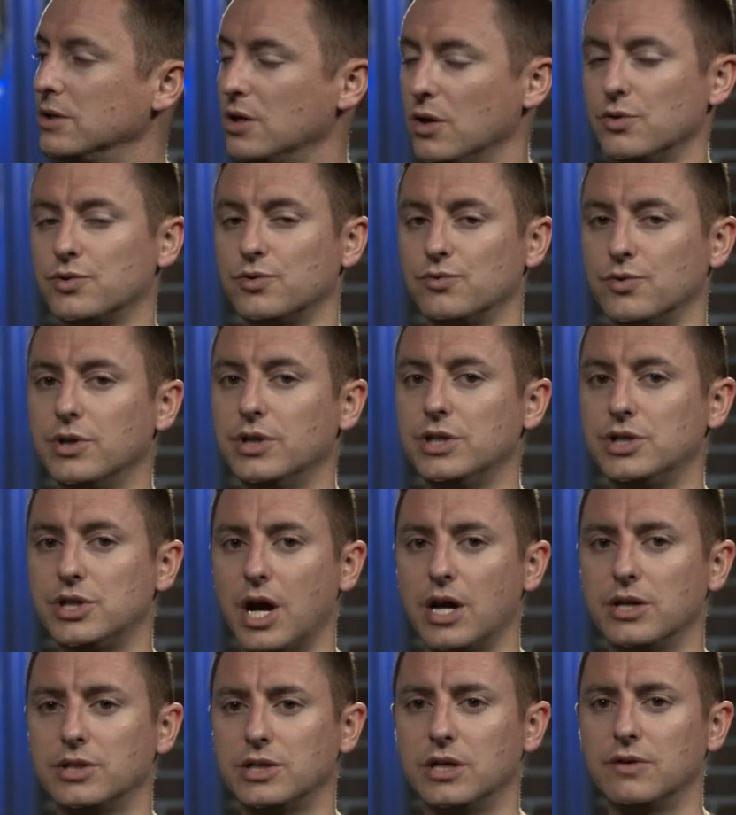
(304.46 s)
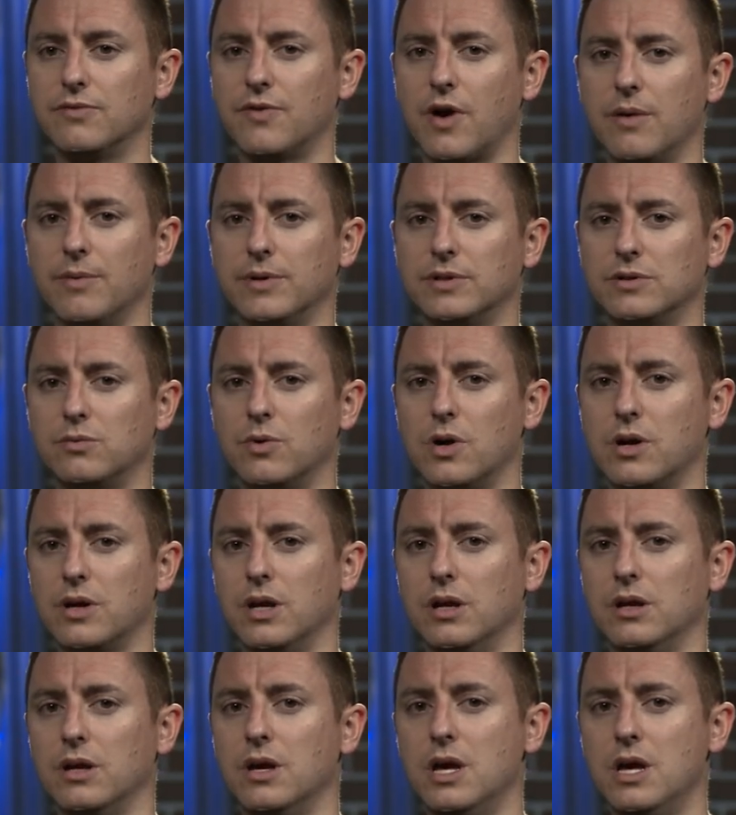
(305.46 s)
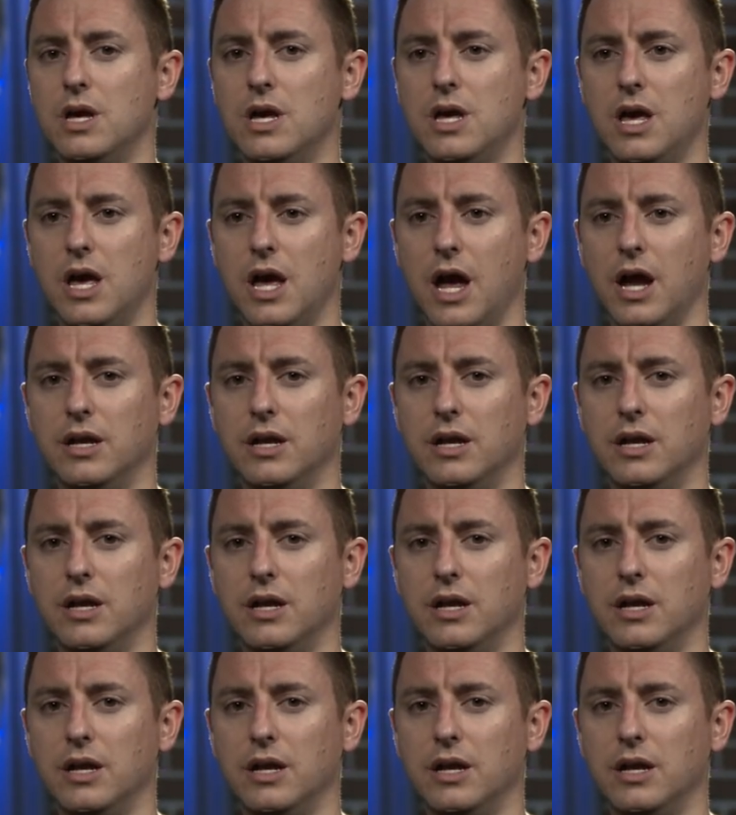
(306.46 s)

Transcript: You know, it's a really challenging environment to work in.